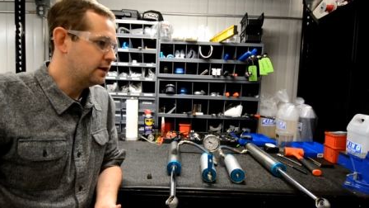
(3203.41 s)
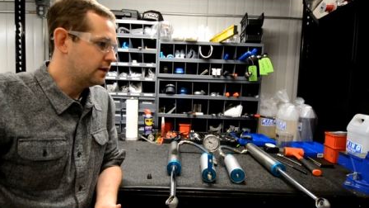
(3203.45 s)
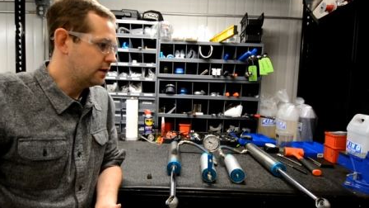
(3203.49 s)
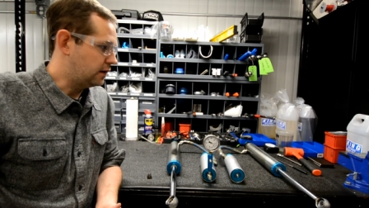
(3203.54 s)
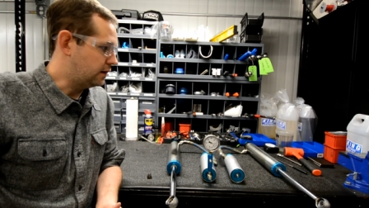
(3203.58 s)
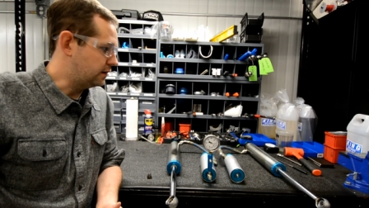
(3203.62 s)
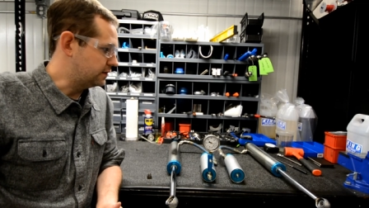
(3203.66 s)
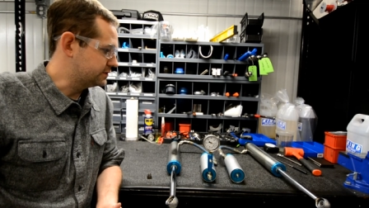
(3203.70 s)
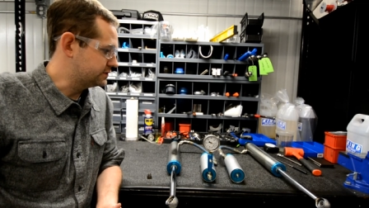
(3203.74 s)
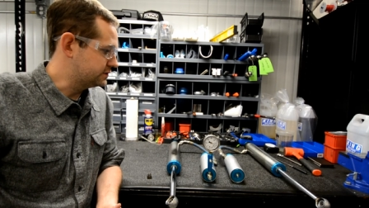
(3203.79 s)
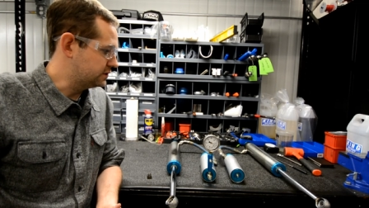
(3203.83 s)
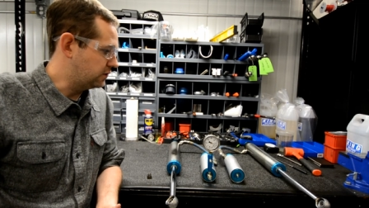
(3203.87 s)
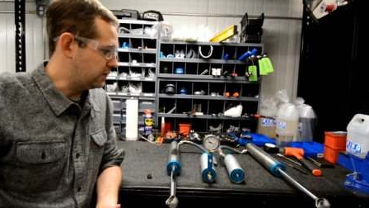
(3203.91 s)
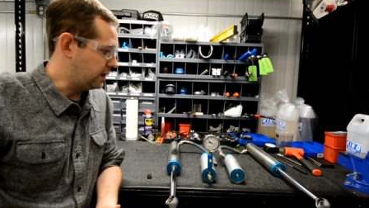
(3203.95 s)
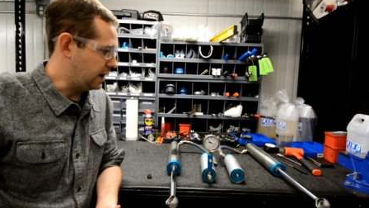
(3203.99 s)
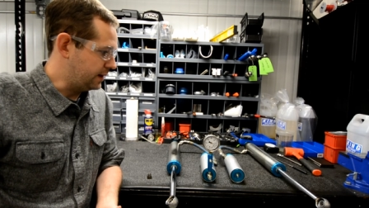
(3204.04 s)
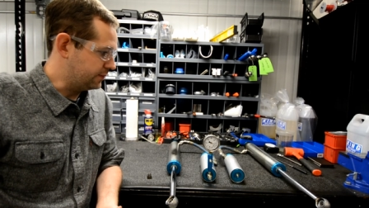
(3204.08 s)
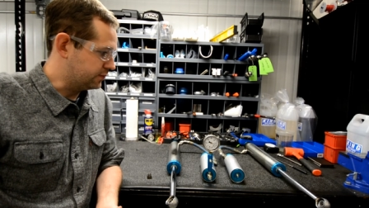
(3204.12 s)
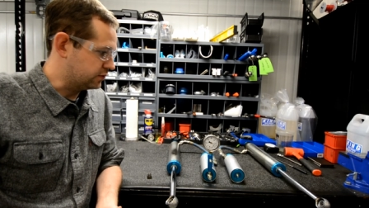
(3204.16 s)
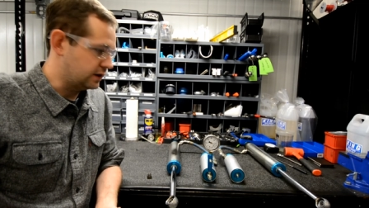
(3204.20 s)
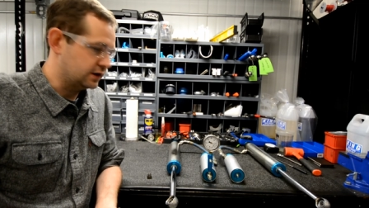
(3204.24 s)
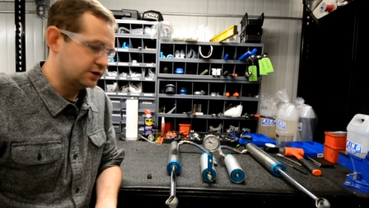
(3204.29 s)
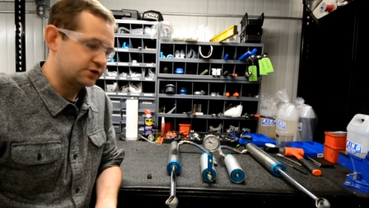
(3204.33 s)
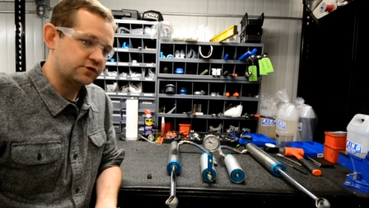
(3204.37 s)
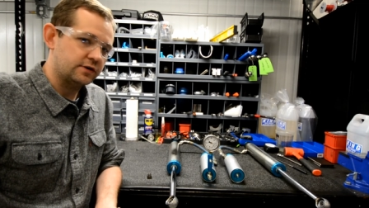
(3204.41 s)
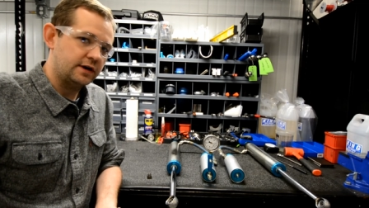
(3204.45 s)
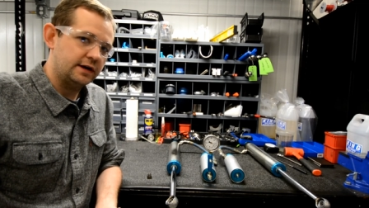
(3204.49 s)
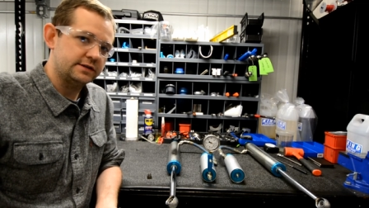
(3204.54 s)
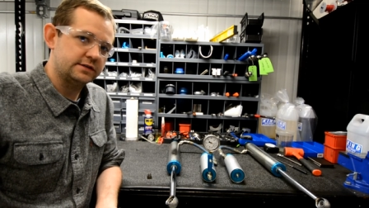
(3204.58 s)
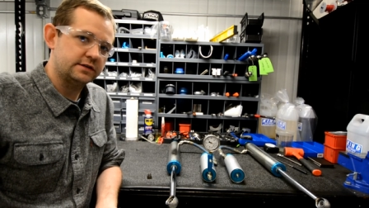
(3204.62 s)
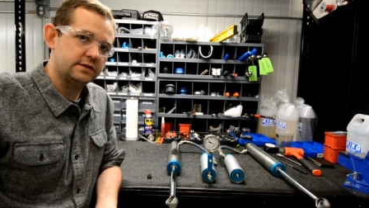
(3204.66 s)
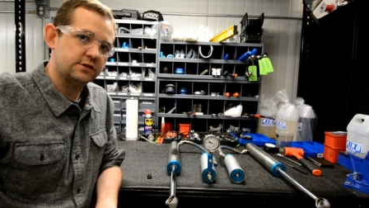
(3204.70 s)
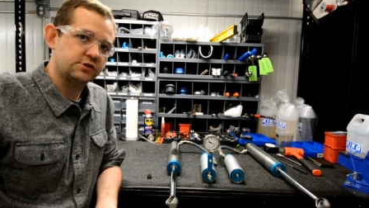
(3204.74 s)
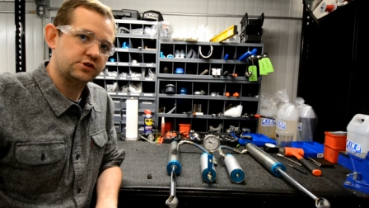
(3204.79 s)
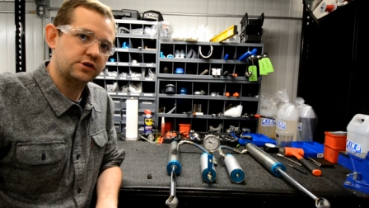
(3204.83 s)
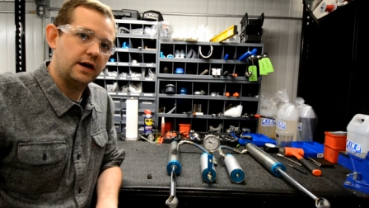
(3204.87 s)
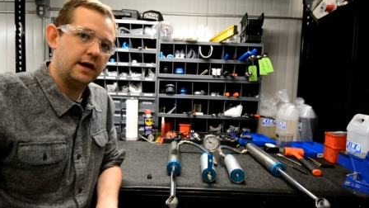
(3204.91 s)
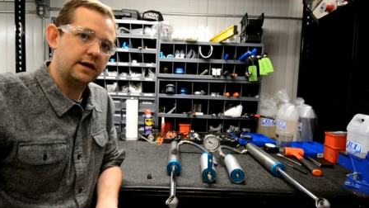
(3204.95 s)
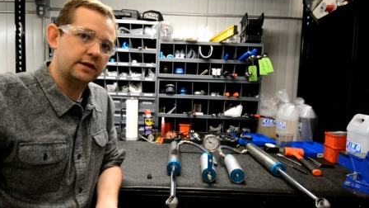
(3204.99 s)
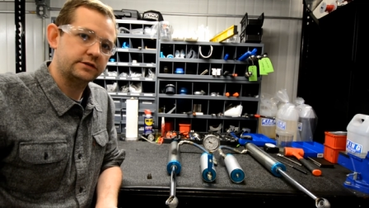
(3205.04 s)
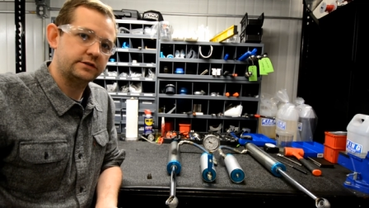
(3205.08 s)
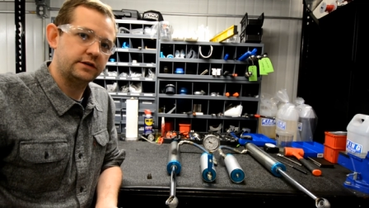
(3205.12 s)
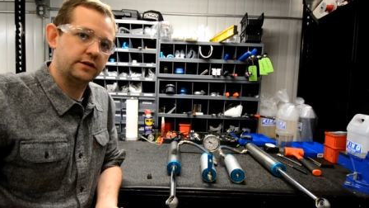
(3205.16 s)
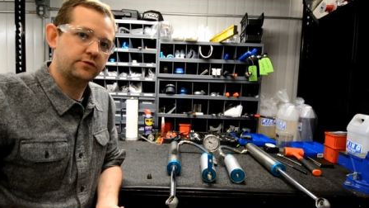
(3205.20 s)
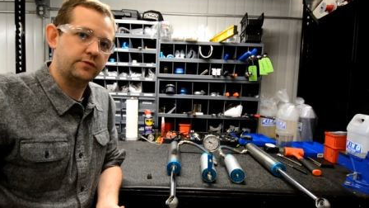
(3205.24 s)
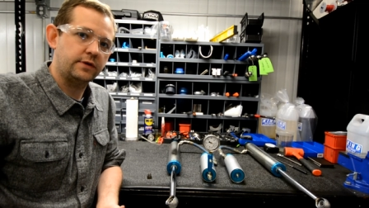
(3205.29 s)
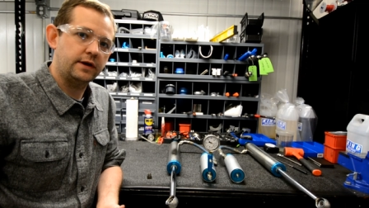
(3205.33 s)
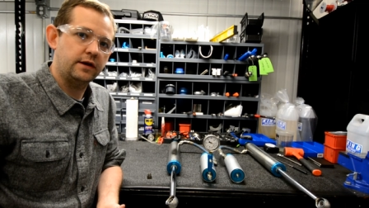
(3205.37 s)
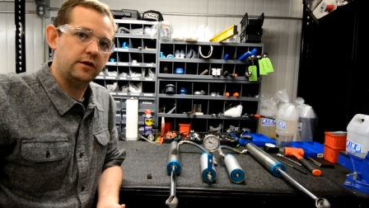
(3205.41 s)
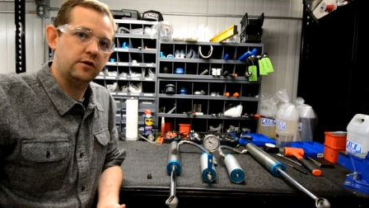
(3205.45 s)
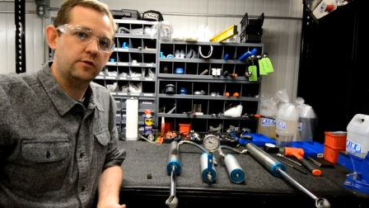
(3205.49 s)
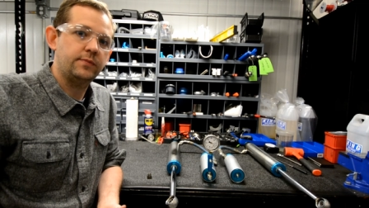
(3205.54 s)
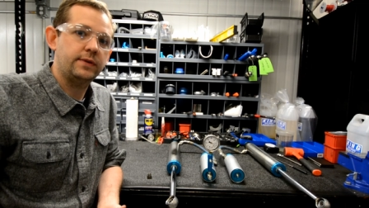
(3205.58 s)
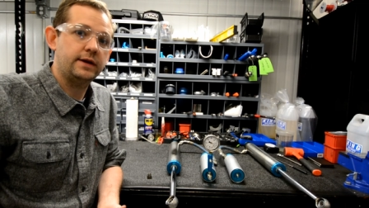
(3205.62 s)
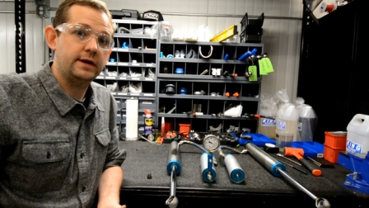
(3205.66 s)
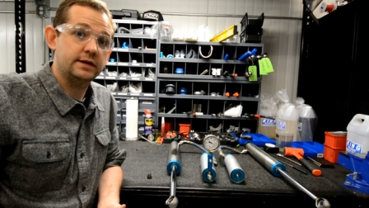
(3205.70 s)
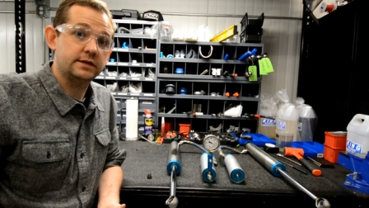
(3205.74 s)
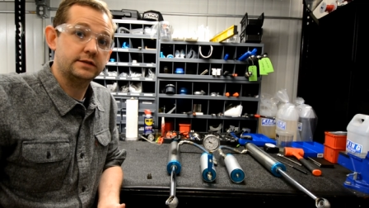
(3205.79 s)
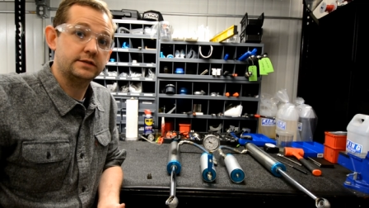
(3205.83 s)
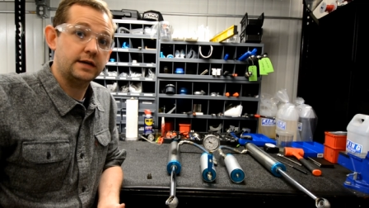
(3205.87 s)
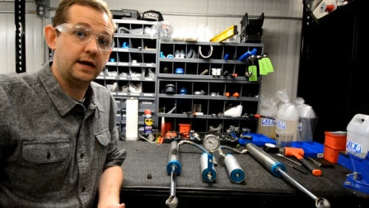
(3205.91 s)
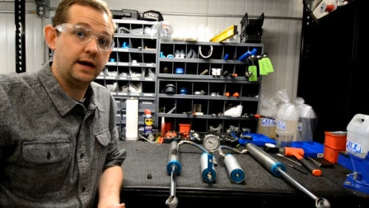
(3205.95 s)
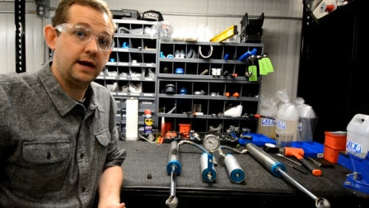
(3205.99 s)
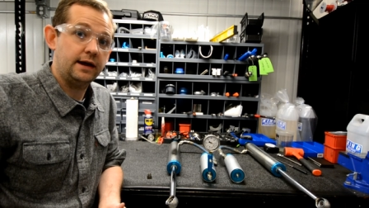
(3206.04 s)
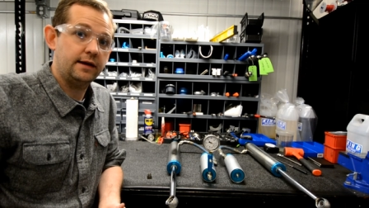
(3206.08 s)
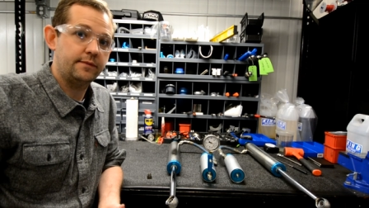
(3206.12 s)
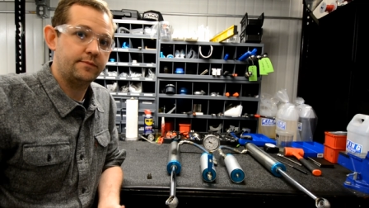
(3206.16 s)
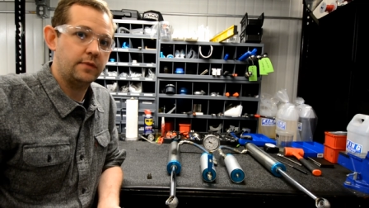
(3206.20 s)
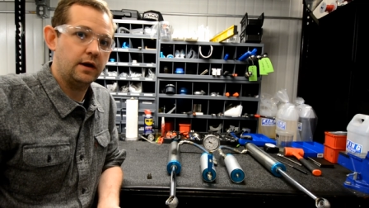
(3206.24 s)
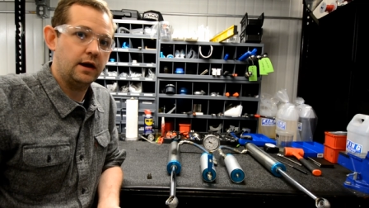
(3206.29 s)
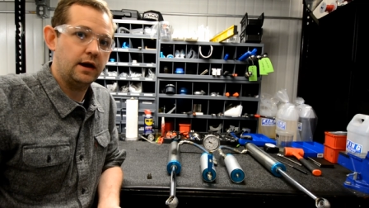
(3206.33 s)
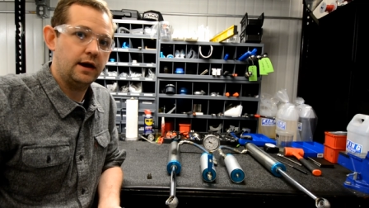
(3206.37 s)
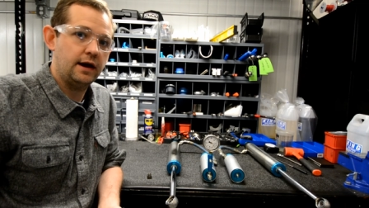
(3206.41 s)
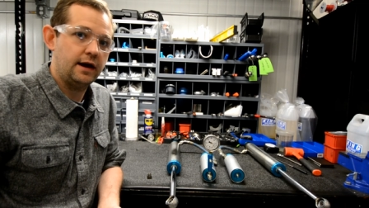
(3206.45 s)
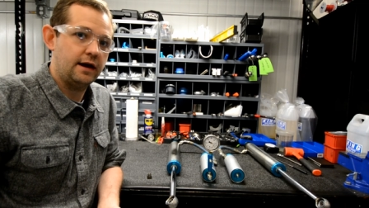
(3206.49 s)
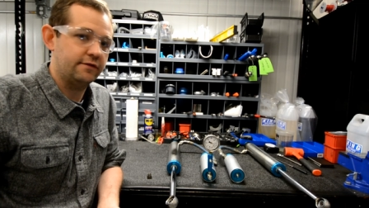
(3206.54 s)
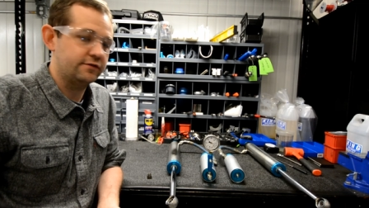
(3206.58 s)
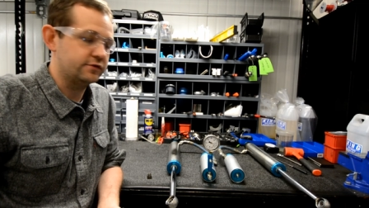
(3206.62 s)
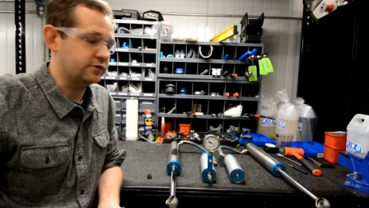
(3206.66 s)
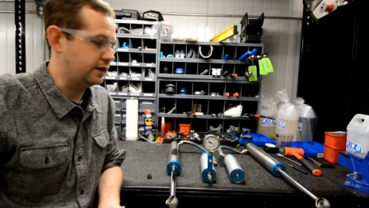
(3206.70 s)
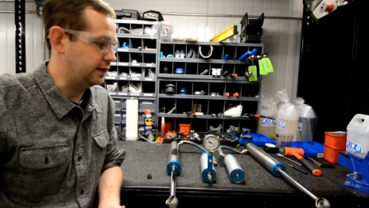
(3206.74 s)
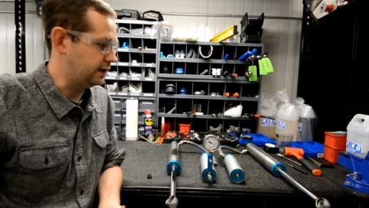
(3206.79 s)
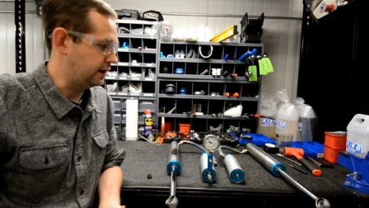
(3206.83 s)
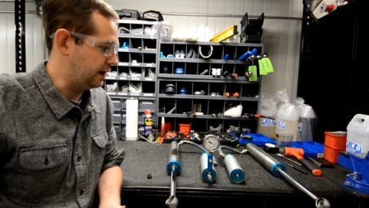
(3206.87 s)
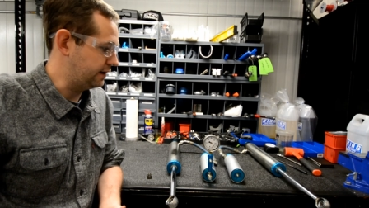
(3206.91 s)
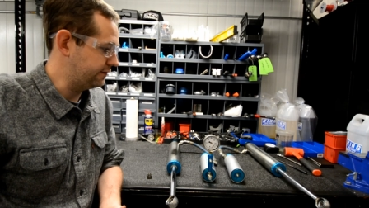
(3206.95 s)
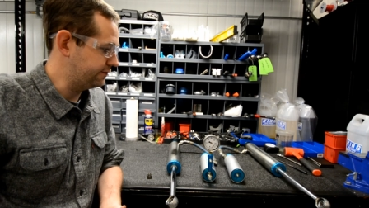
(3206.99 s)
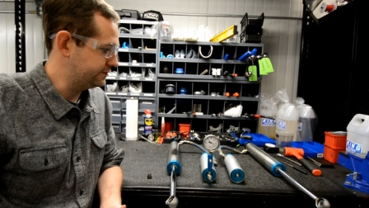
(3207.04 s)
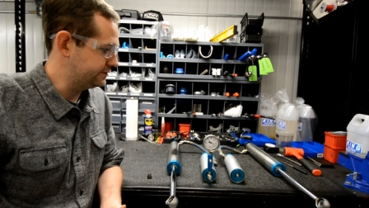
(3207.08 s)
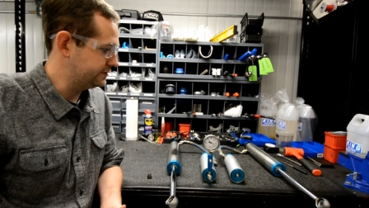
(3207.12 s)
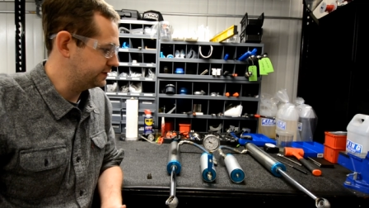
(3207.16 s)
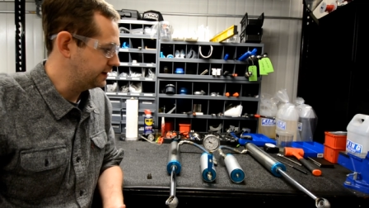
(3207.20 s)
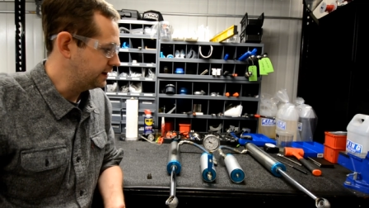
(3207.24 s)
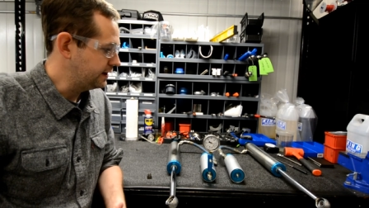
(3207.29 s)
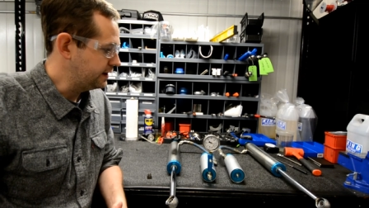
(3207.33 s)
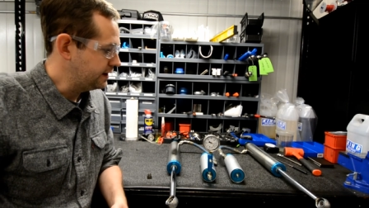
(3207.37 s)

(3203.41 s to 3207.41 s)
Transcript: Also, I pressurized the shocks to three hundred P S I uh, after I left,